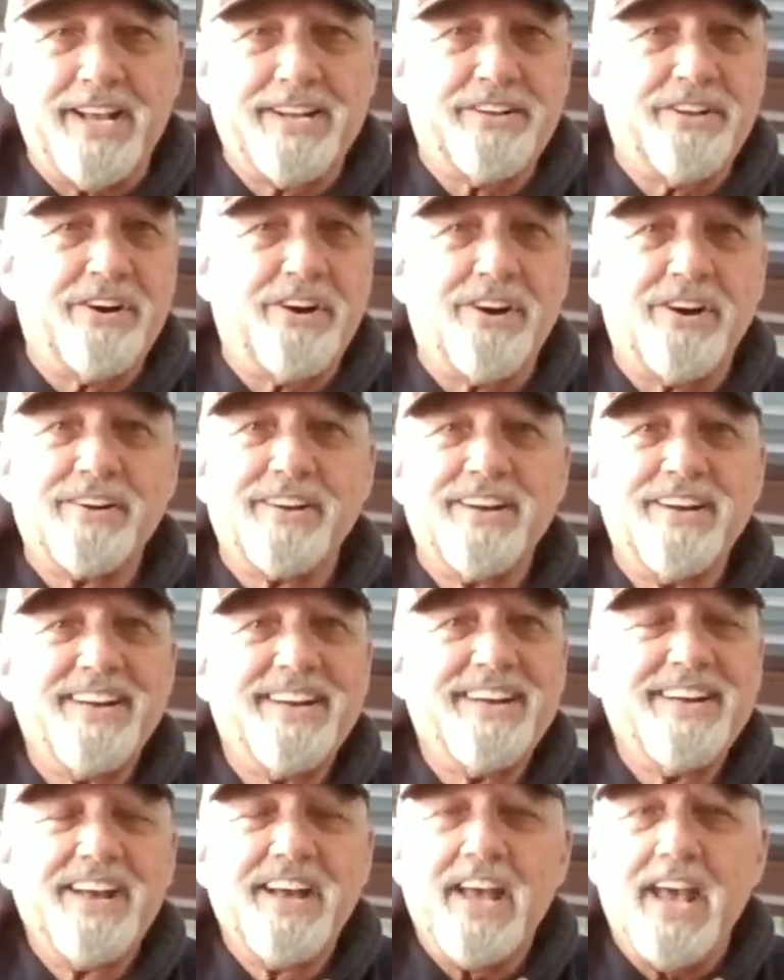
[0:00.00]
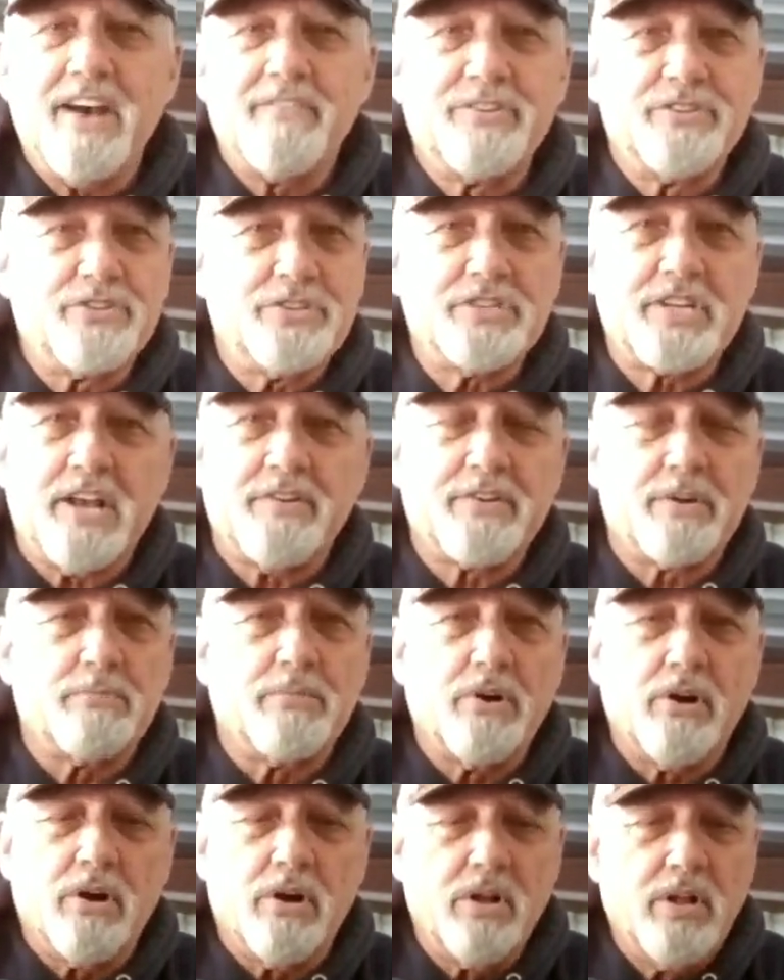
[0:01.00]
night long having just having
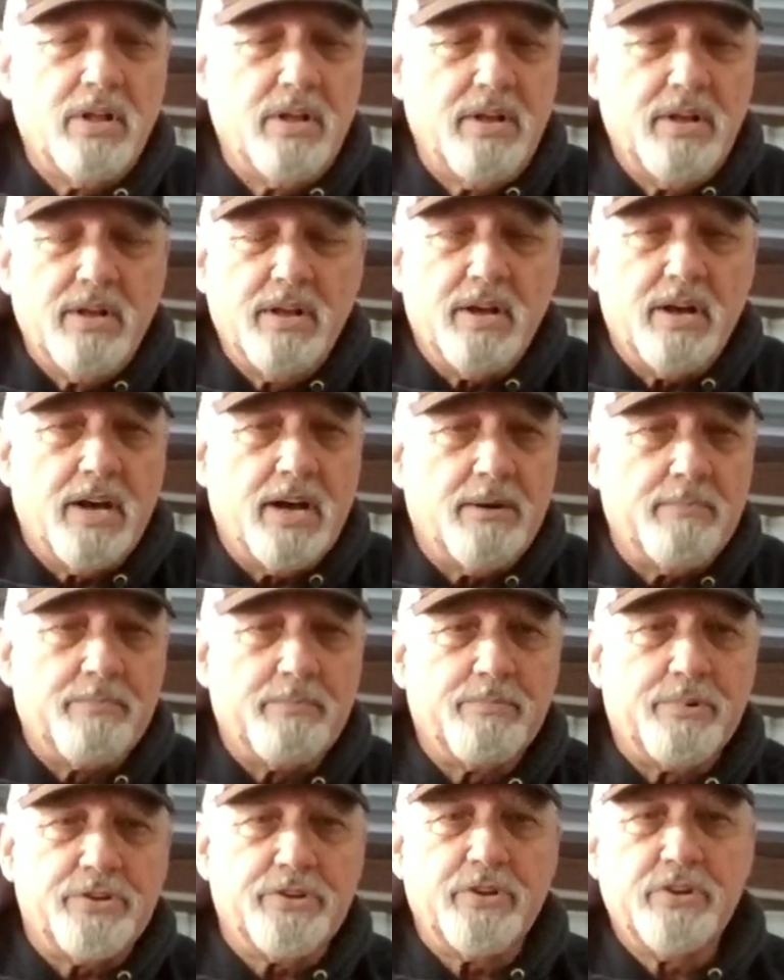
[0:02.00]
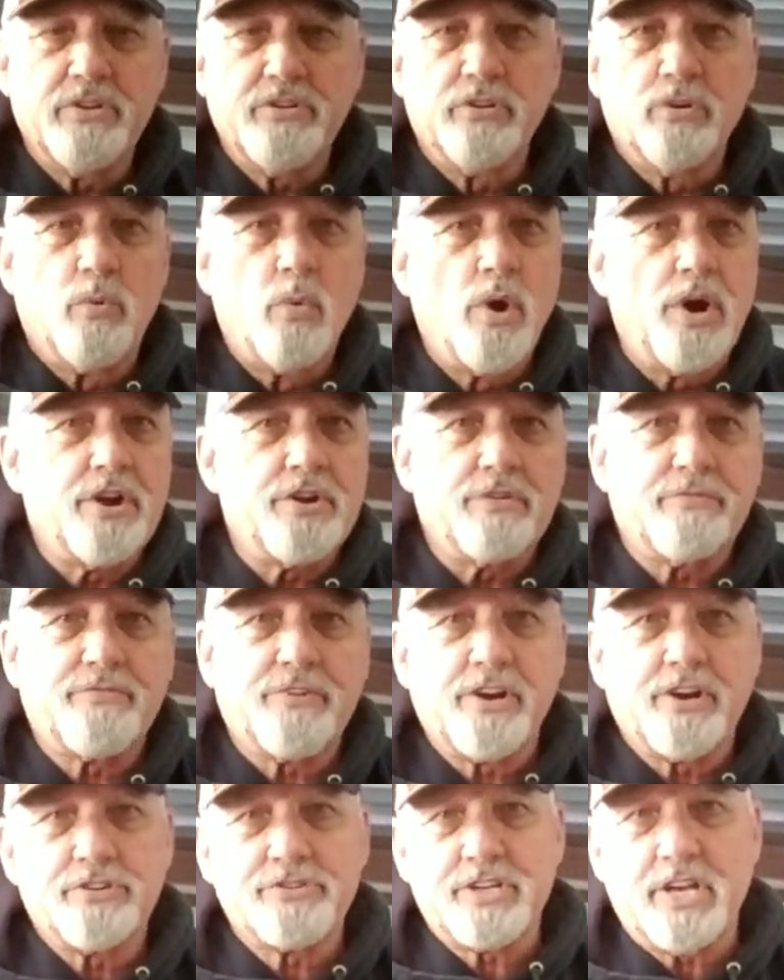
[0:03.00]
a ball, um, but you'll wear your
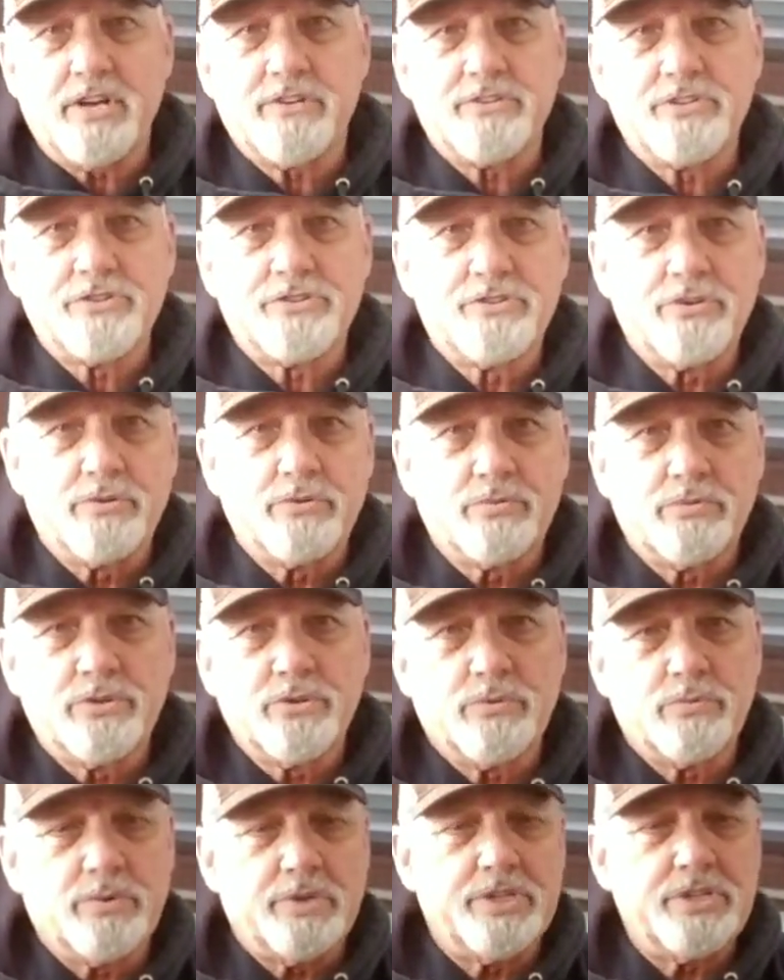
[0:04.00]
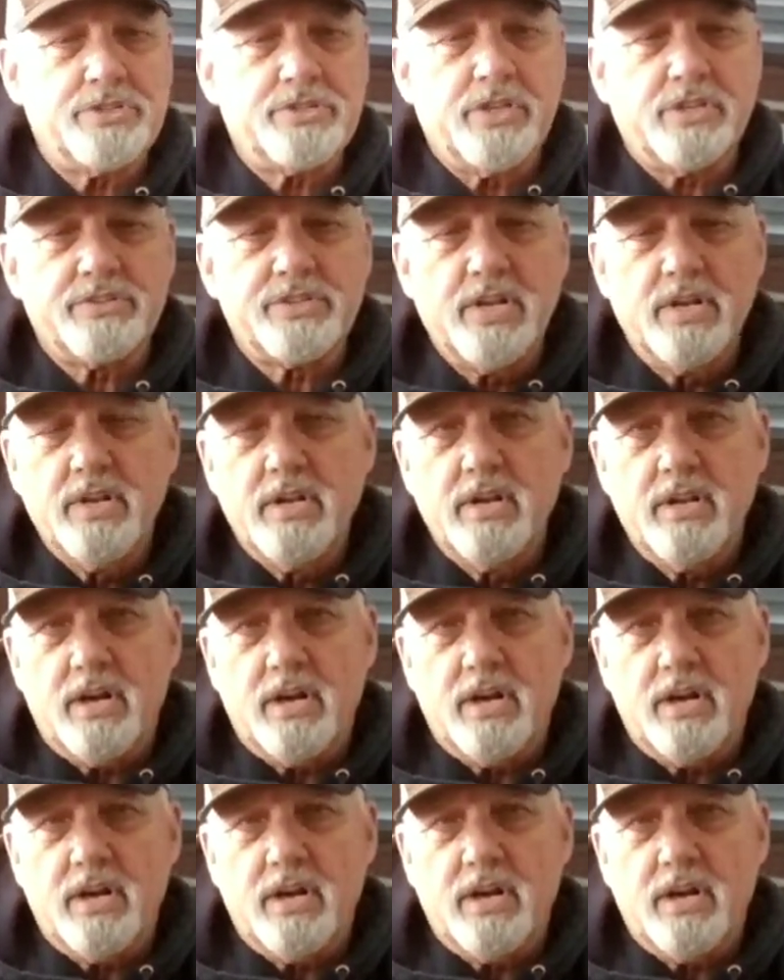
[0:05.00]
fingers out just doing, doing one of these nails.